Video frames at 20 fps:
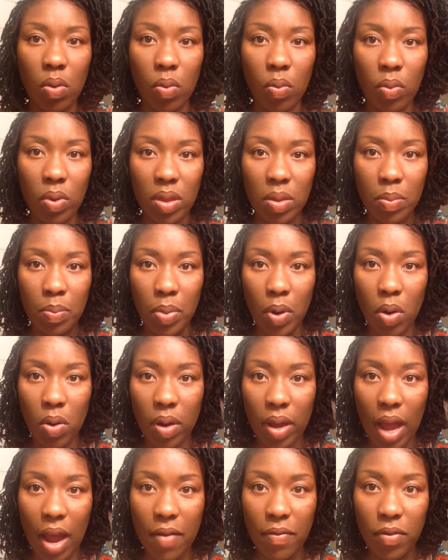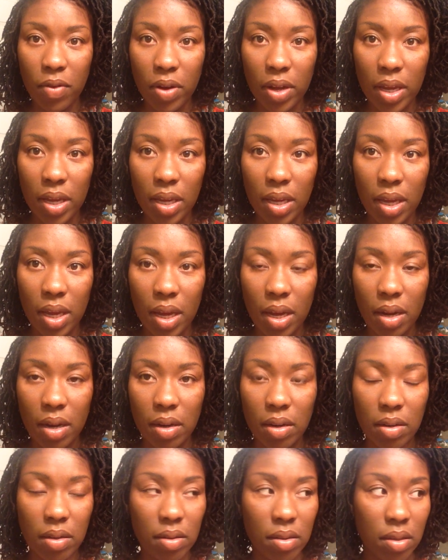with bulk Afro kinky
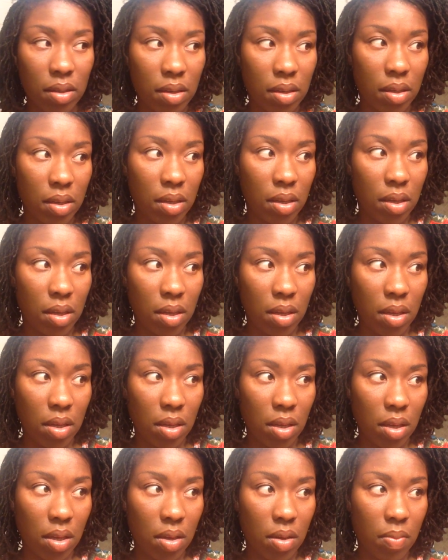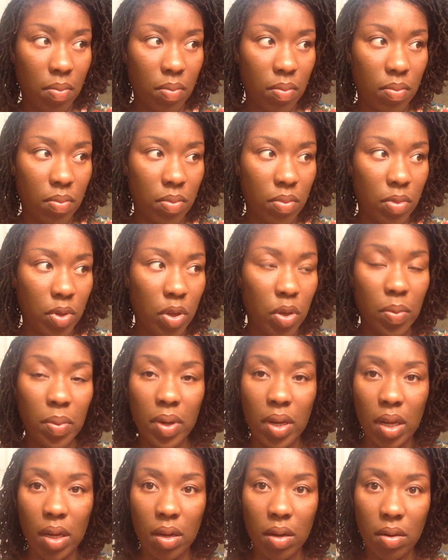hair and human
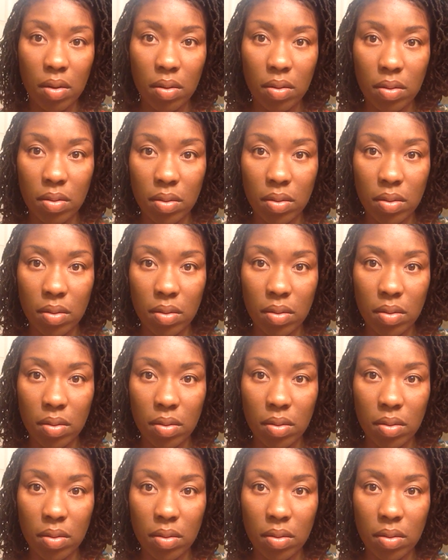hair,